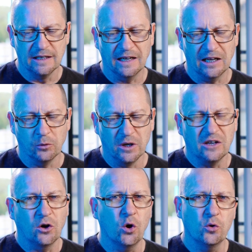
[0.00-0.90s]
Now,
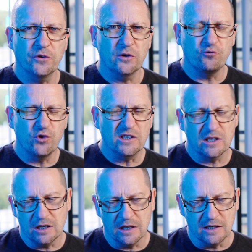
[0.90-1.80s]
over
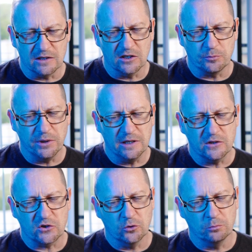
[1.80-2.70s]
recent years, there's
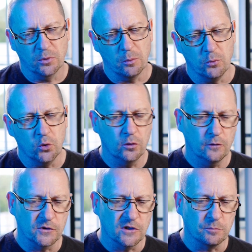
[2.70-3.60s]
been some
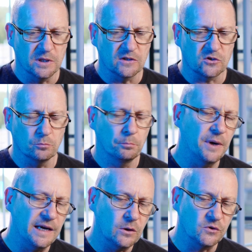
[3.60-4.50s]
moves, there's been some
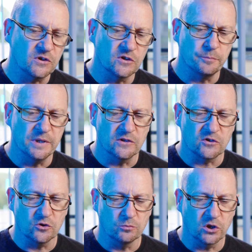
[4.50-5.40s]
buyouts, there's been
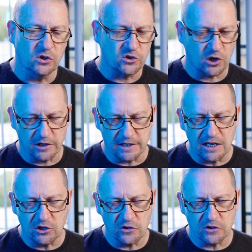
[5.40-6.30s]
some
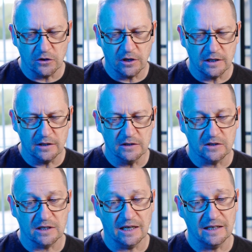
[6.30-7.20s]
consolidations and
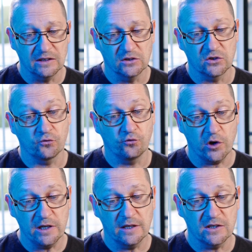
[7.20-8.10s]
things, and
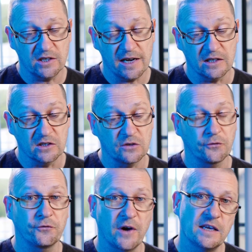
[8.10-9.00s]
right this second, the
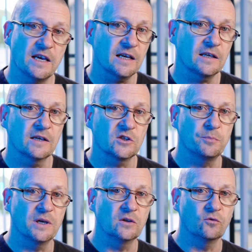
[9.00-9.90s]
Fat Yak has
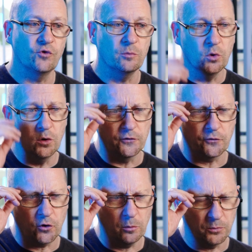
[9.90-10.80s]
been removed
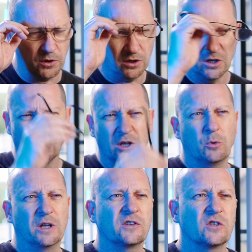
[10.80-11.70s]
from the,
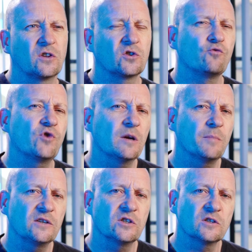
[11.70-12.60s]
well, there's a
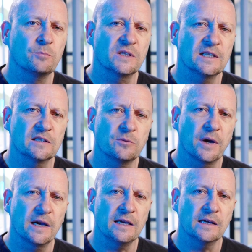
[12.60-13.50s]
reimagined Matilda
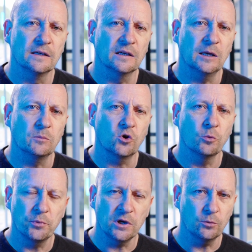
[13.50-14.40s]
Bay
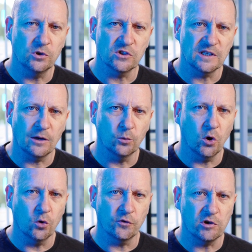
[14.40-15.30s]
company which is now
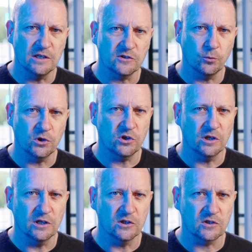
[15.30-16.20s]
over east, which
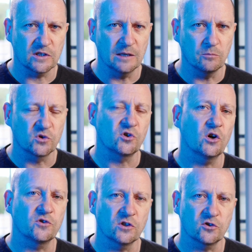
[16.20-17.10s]
is
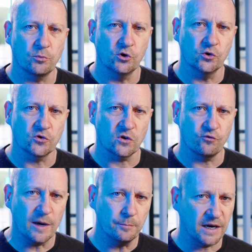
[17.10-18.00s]
starting to produce the
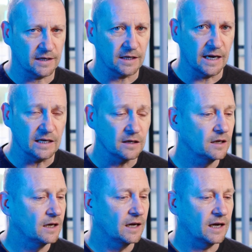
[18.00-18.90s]
Redback again,
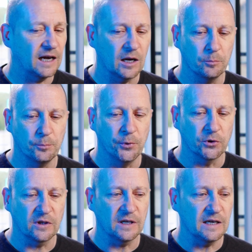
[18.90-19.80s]

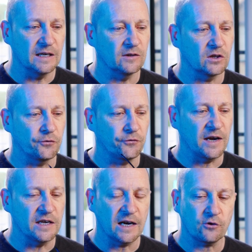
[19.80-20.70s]
but the
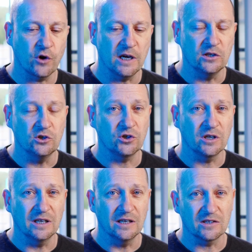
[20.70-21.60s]
Fat Yak range
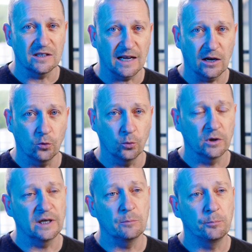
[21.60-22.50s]
is now
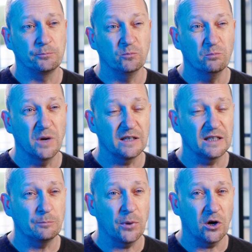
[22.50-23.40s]

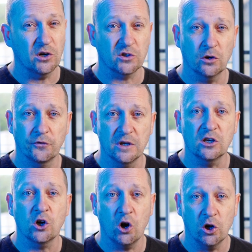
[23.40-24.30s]
mainly part of the
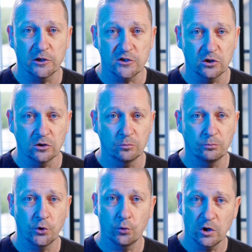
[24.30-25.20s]
Carlton
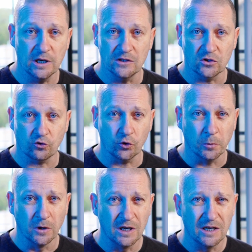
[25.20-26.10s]
Breweries group.